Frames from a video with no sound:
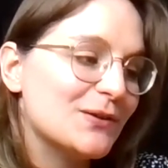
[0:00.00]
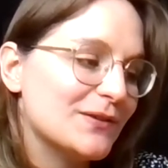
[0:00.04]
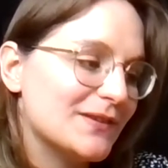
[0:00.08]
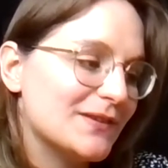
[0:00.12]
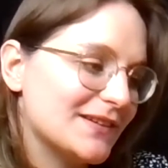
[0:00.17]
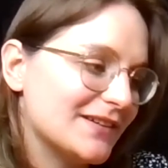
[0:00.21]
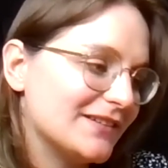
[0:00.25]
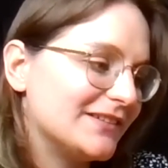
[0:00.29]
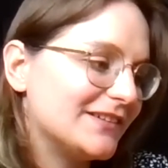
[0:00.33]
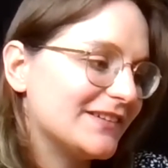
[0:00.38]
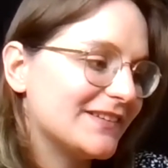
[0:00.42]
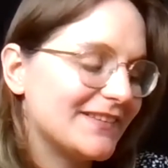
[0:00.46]

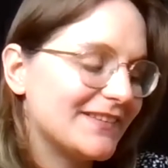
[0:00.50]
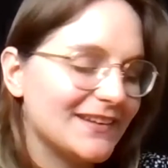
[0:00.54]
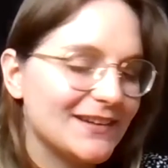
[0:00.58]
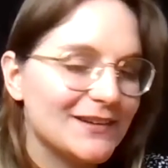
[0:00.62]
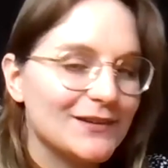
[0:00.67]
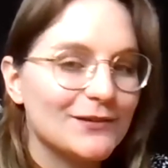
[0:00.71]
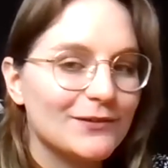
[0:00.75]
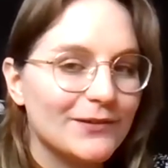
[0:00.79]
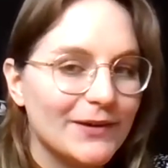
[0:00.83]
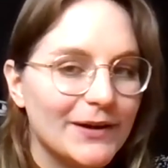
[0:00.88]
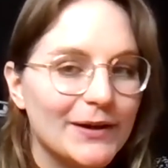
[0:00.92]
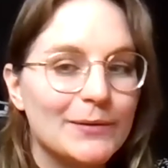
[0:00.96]
seriously as
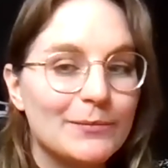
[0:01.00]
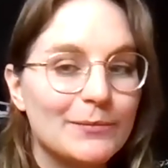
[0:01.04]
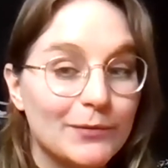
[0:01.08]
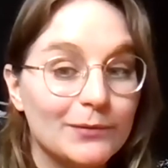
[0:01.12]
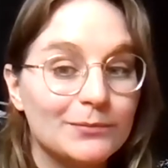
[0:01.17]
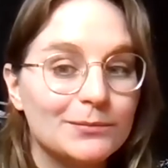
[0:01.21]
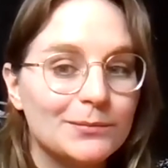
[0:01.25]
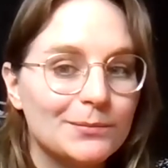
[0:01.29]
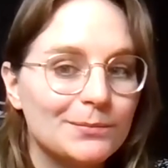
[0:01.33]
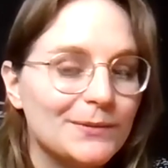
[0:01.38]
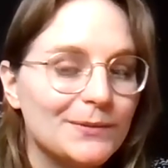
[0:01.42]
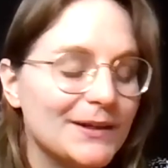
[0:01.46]
a writer
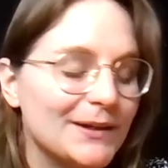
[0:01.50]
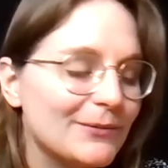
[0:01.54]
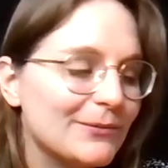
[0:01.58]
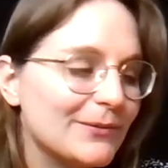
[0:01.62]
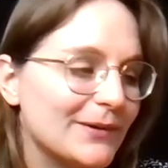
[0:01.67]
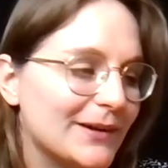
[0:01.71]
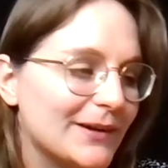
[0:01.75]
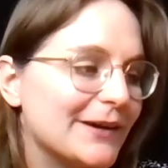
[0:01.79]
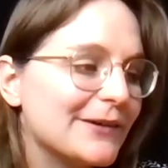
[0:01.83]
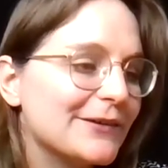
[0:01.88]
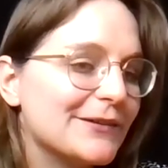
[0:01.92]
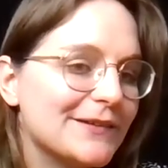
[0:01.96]
probably
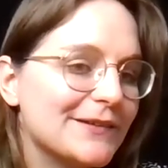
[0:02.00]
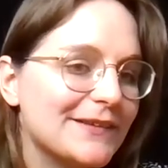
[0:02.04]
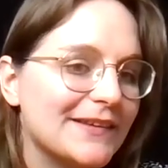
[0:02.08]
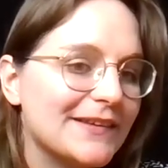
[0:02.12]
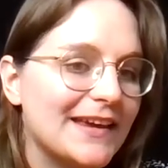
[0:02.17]
when I was